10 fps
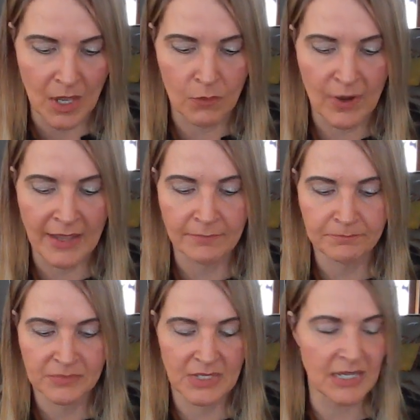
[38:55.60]
All right,
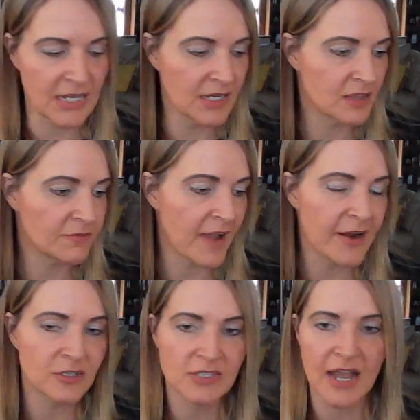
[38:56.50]
getting into the
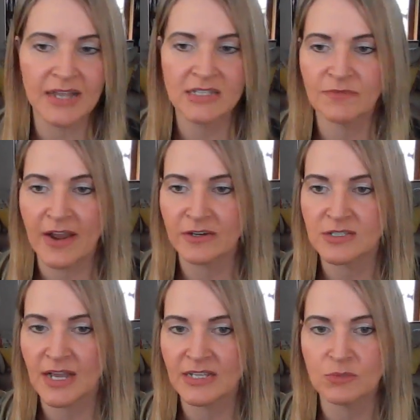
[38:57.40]
fire signs. Fire
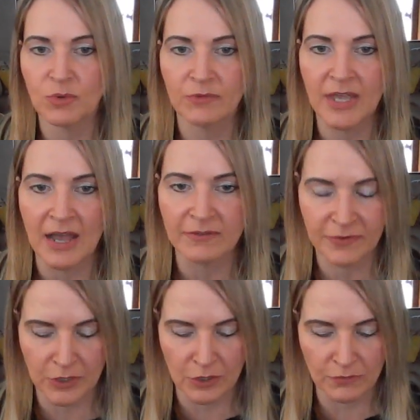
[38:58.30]
signs, what do we got
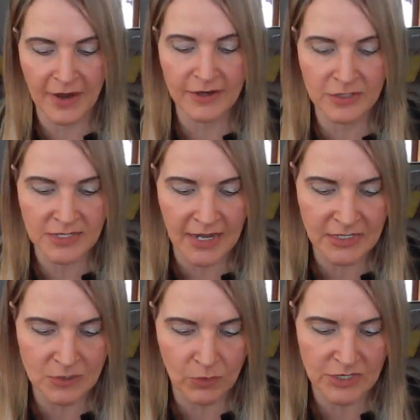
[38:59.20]
for you, fire
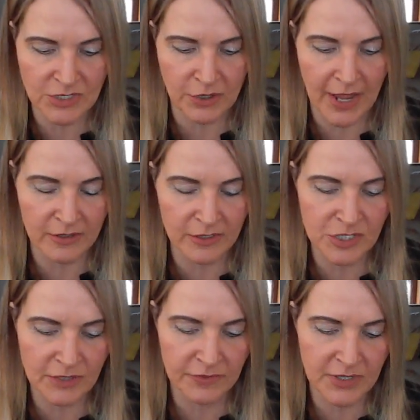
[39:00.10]
signs? What is your
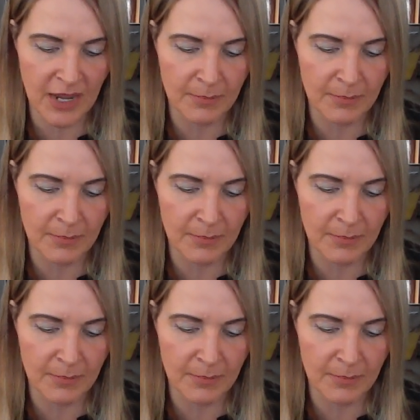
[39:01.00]
energy for the